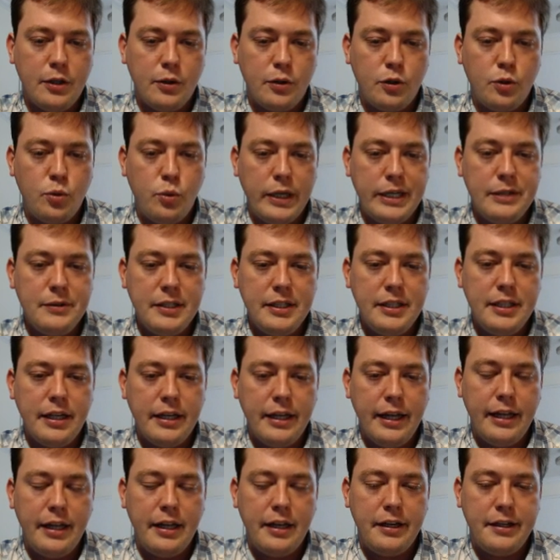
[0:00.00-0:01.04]
quickly
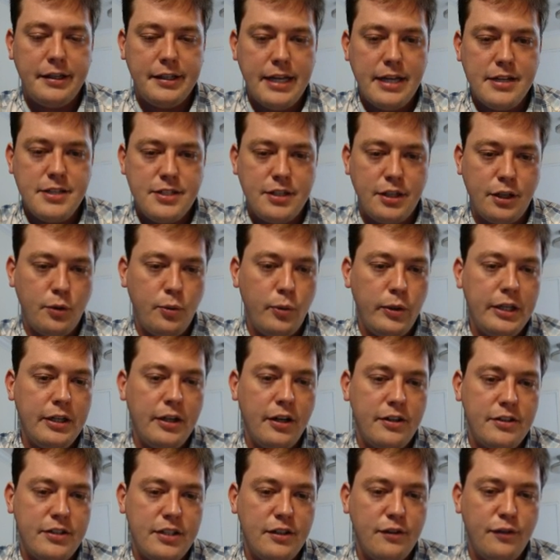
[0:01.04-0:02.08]
and against the queen
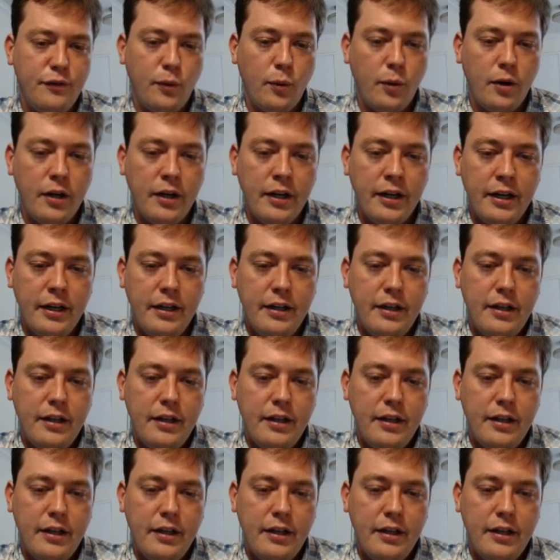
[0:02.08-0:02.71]
on d4,